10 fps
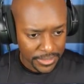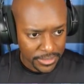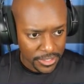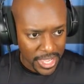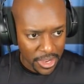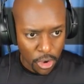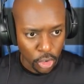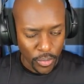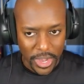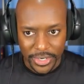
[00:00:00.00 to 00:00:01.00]
They're like all
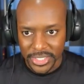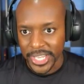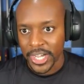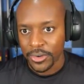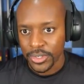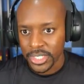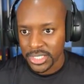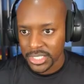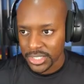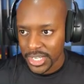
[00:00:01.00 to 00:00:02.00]
around the town. You
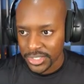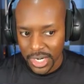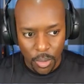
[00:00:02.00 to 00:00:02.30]
guys got to